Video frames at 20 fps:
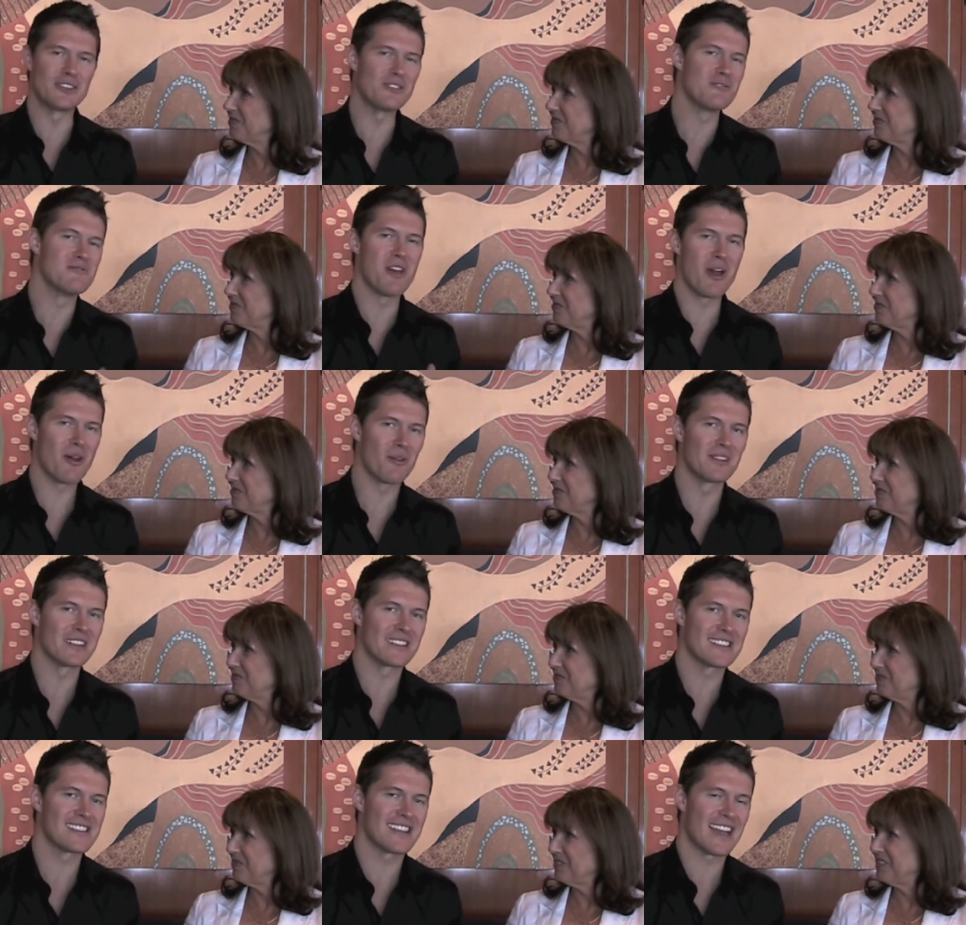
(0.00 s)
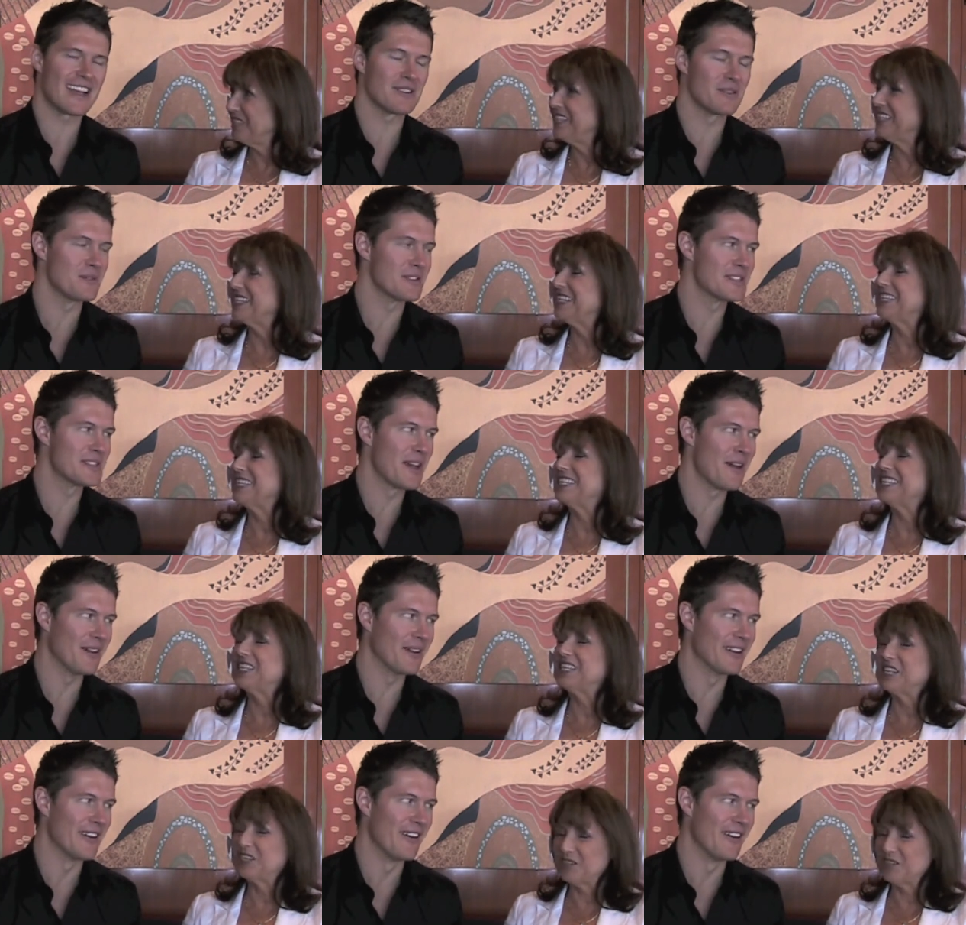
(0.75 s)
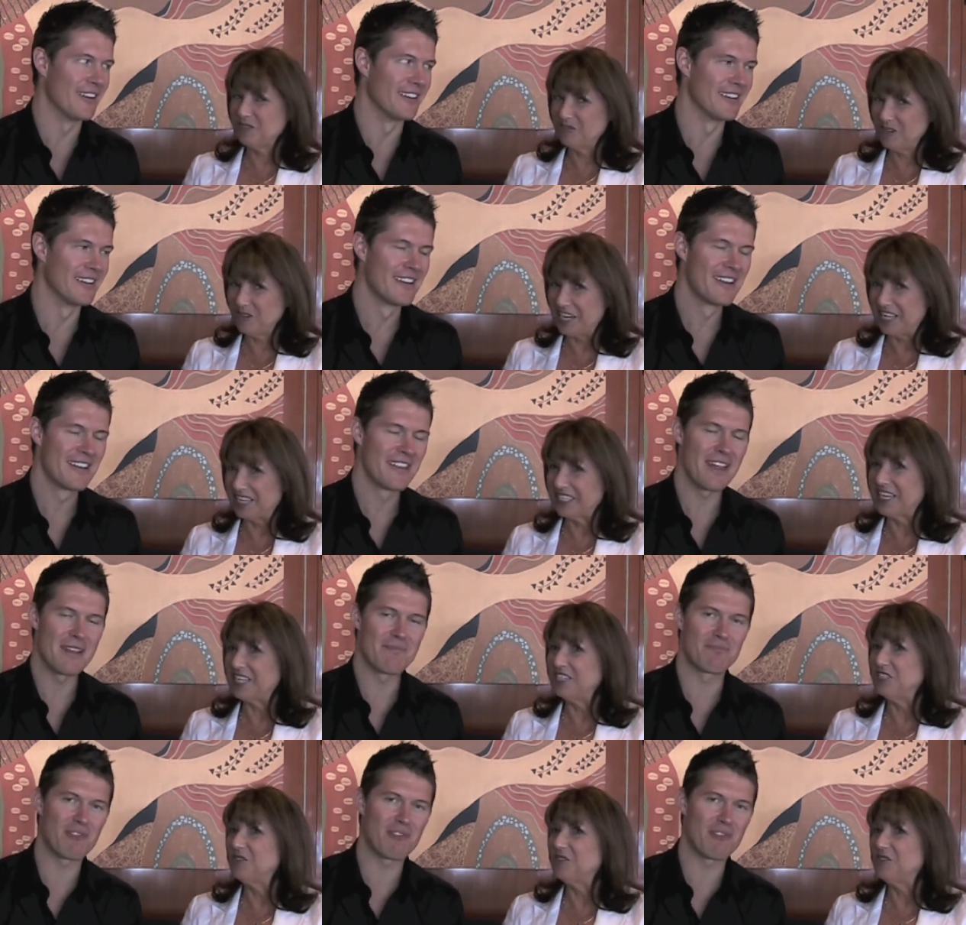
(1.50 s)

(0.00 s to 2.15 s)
Speaker 1: you know exactly what's going on. Correct. They and